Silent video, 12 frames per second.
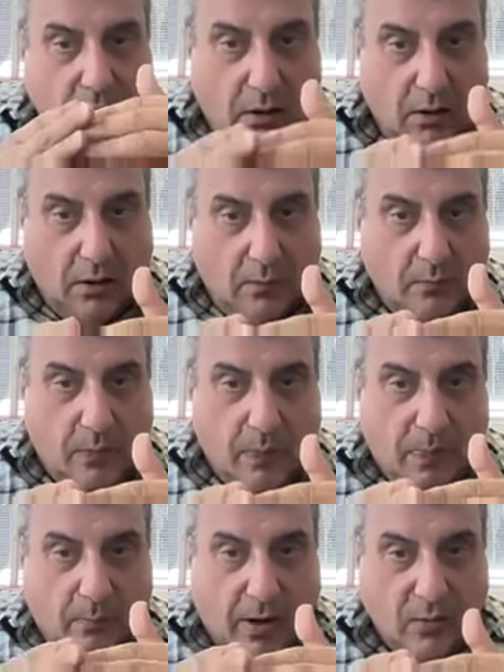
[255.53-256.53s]

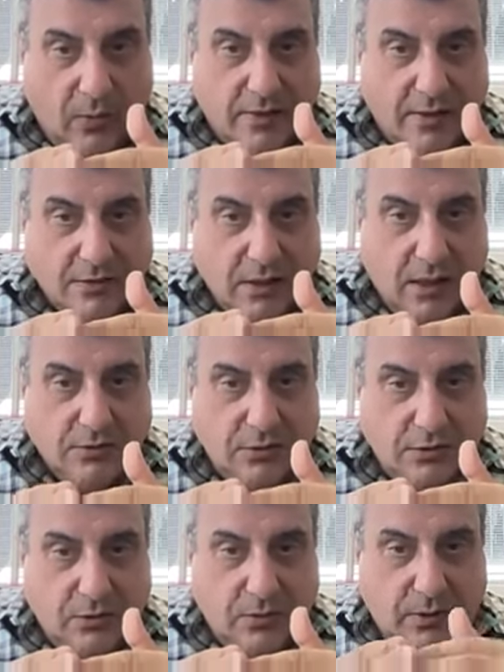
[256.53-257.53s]
By the way, that's
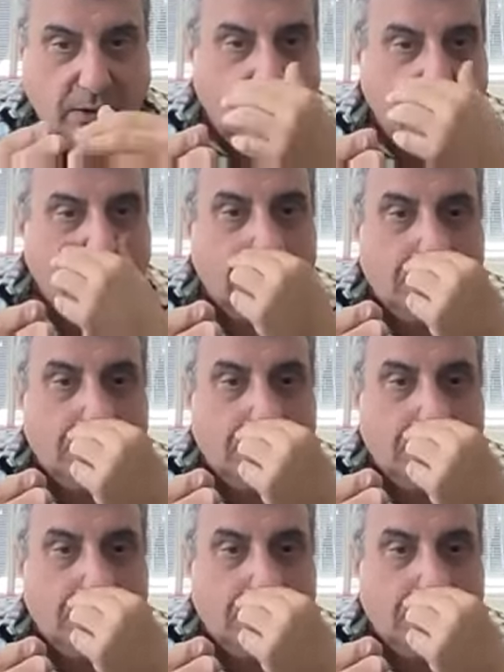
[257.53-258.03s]
continuity